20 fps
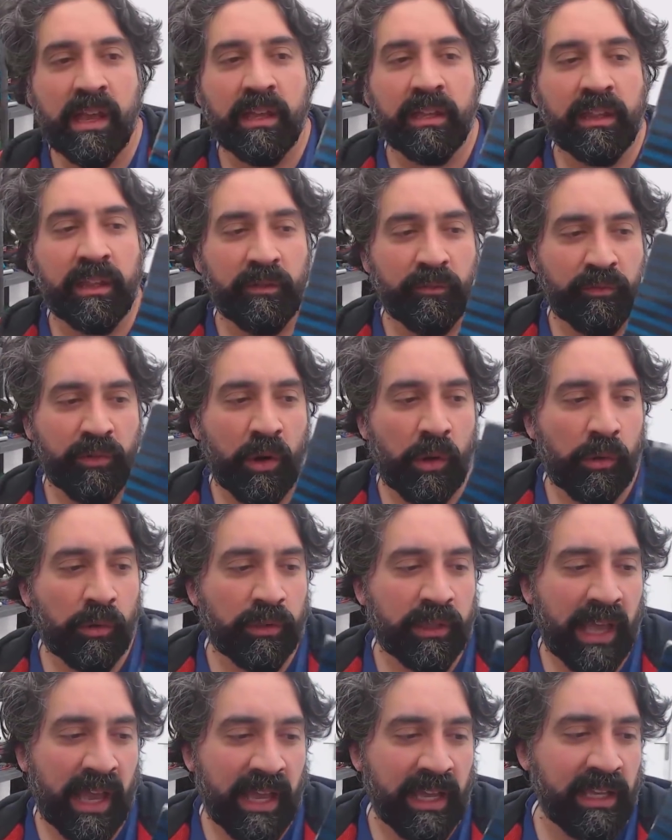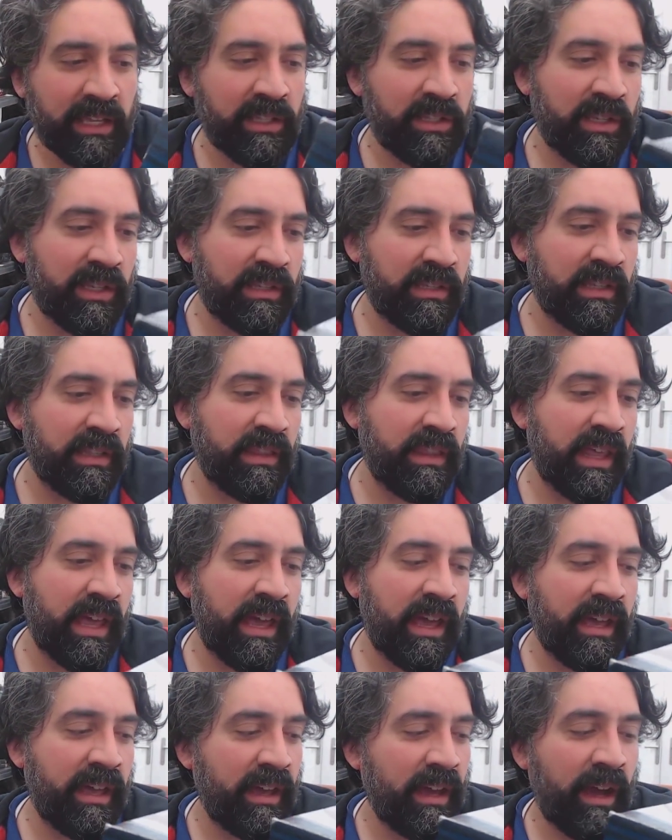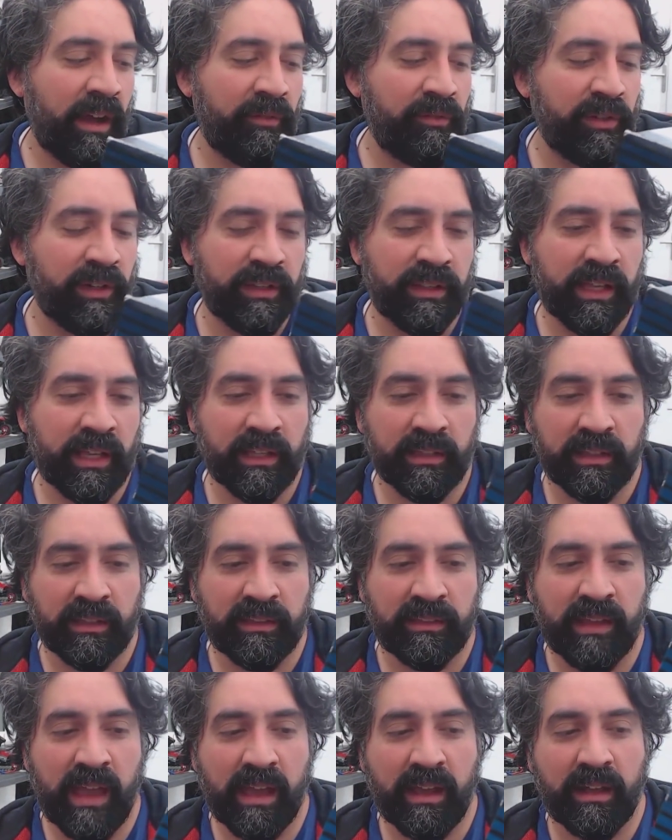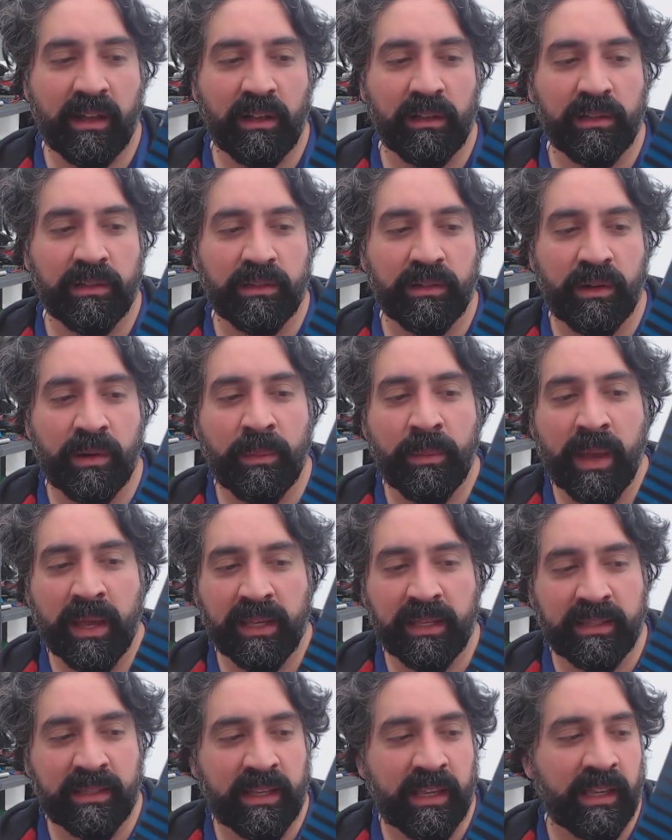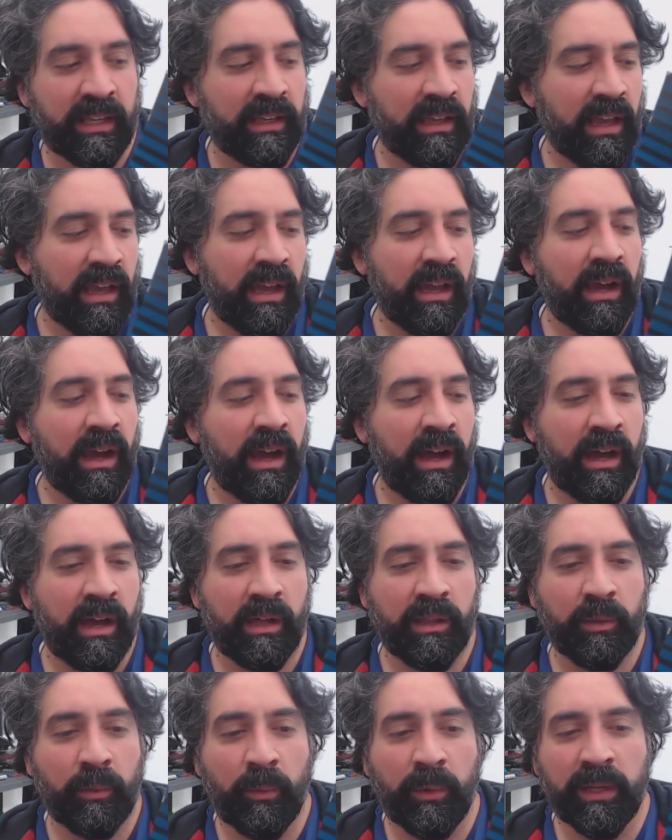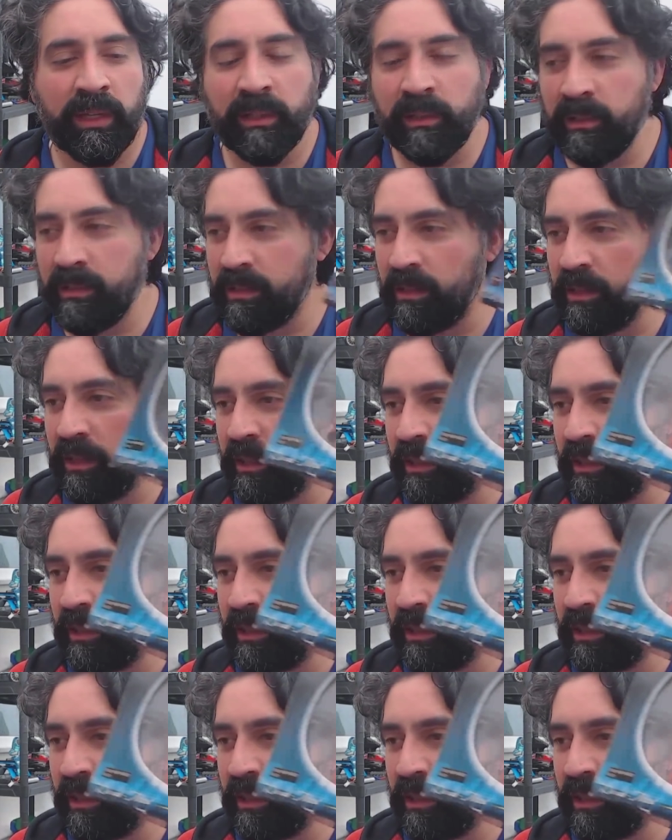the roll cages in there, everything. The decals are amazing. The wheels look